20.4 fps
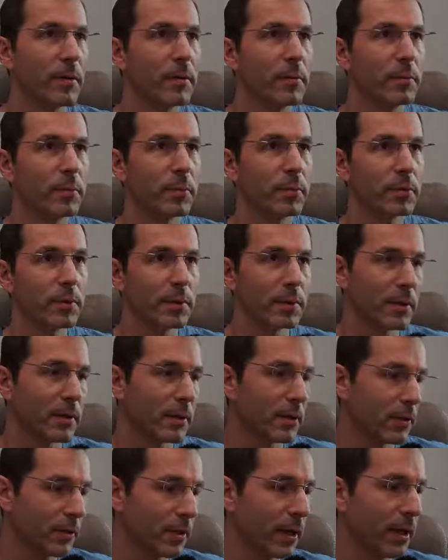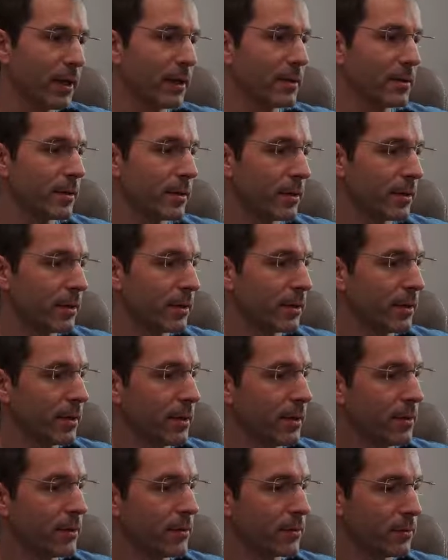put the locator
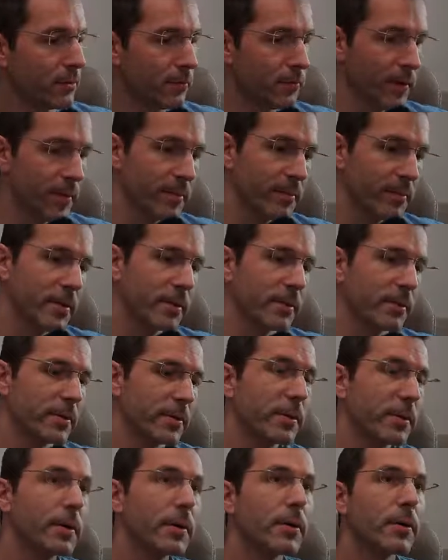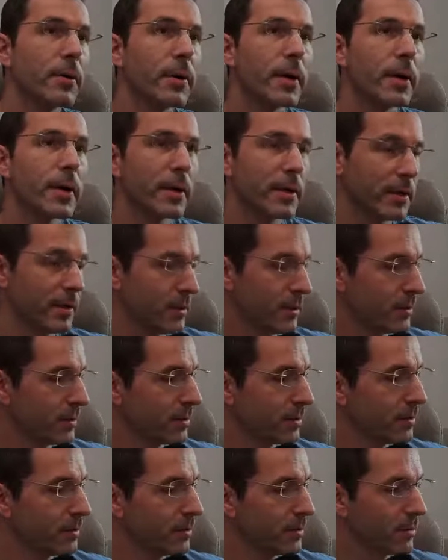Kilo November 08
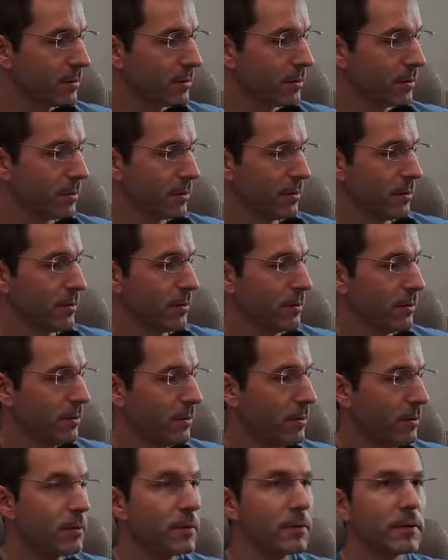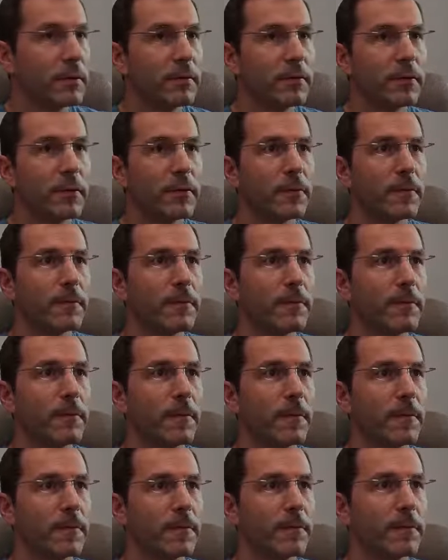Uniform
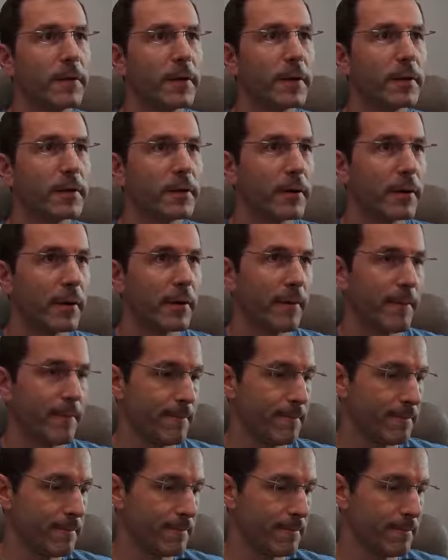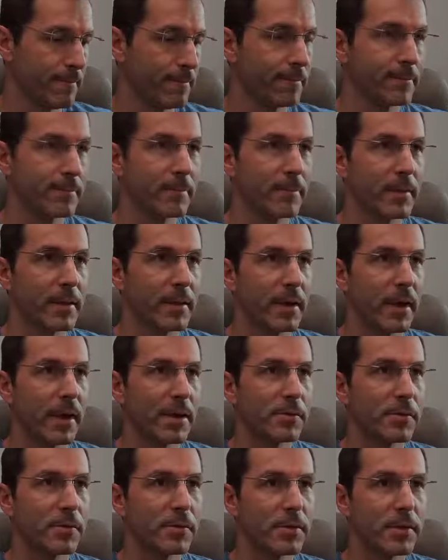Victor.
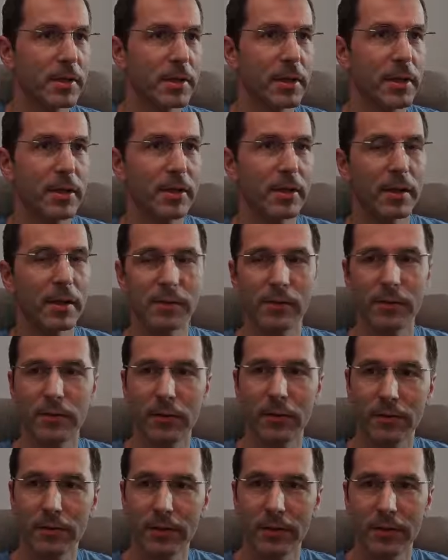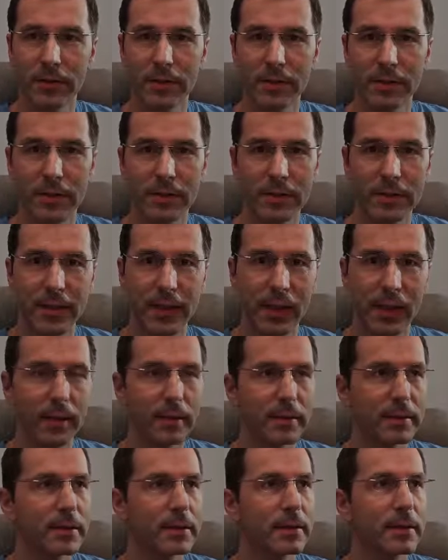As you see, as you noticed,
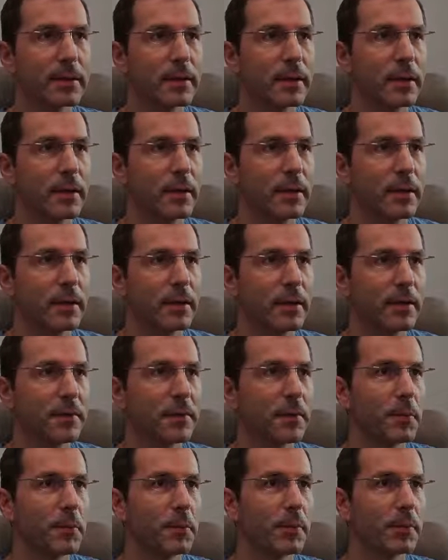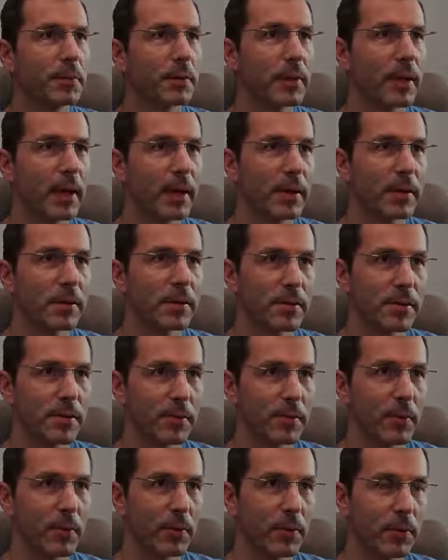that If you put a
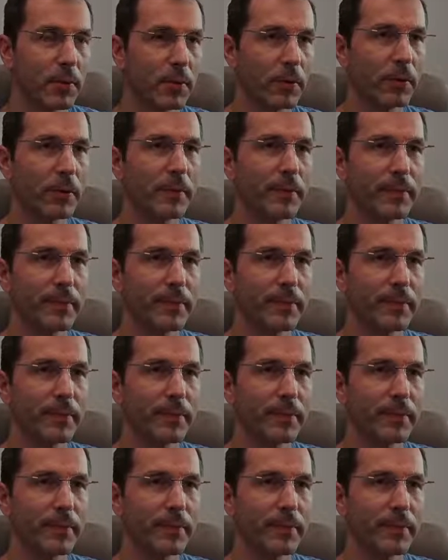small